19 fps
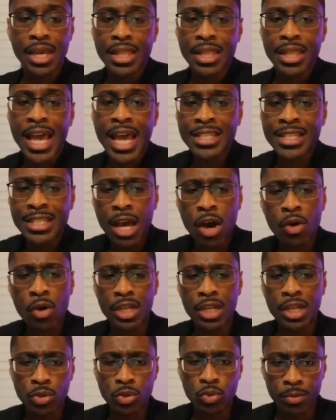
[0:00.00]
That's how it
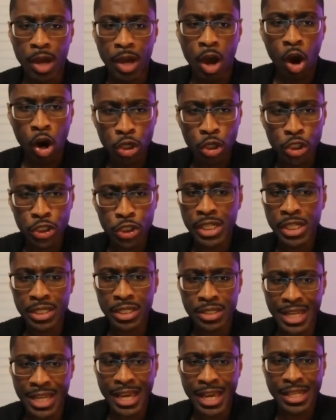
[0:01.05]
is with
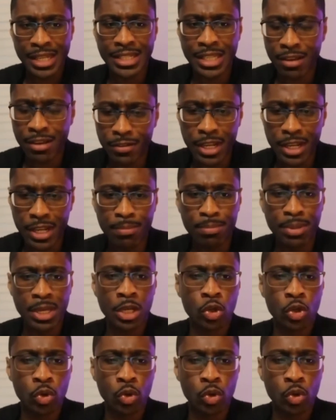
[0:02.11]
harshness, negativity,
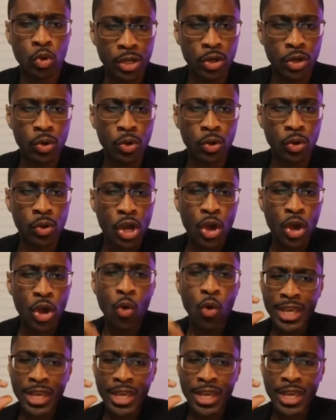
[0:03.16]
being critical.
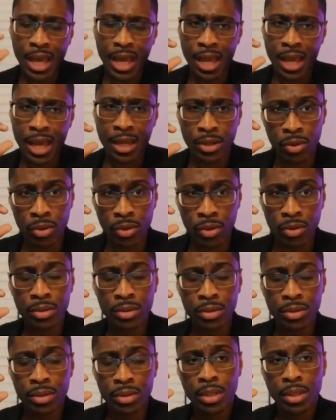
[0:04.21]
We can handle
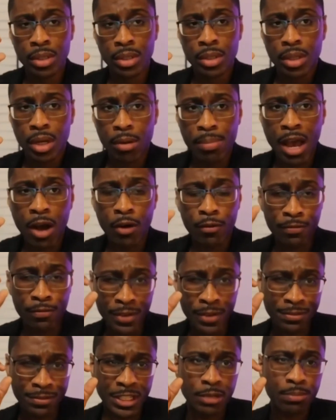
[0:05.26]

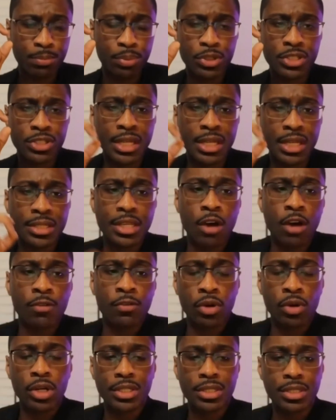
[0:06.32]
about 15%
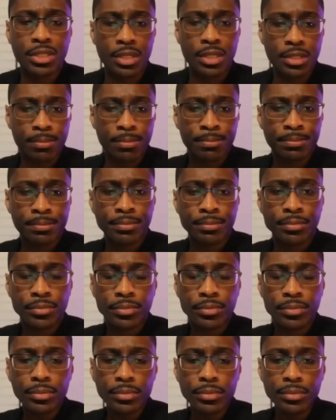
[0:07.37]
self-criticism.
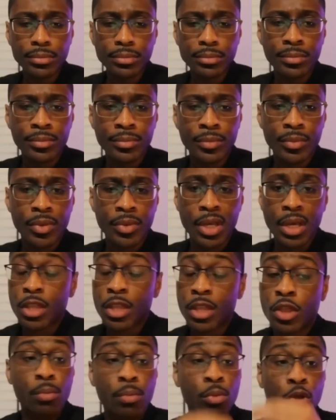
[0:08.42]

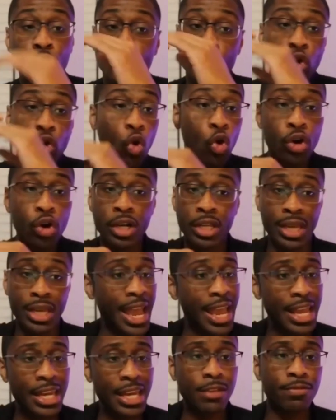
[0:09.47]
The majority,
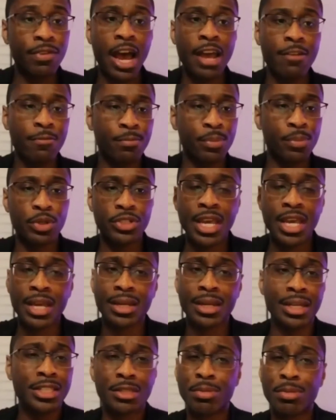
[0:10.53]
85%,
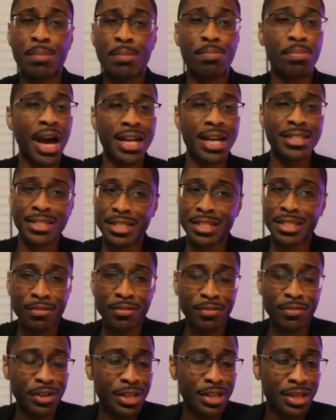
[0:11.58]
needs to be
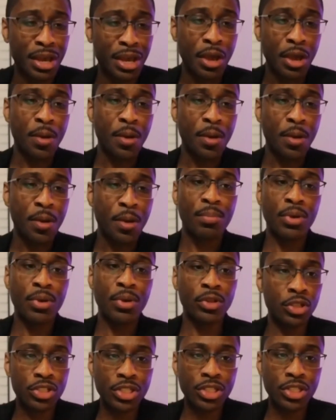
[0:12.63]
positivity, building
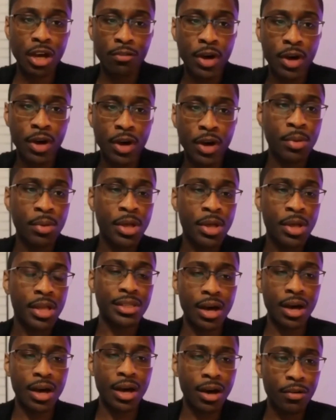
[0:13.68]
yourself up,
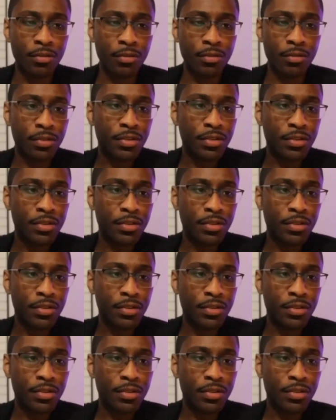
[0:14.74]
love,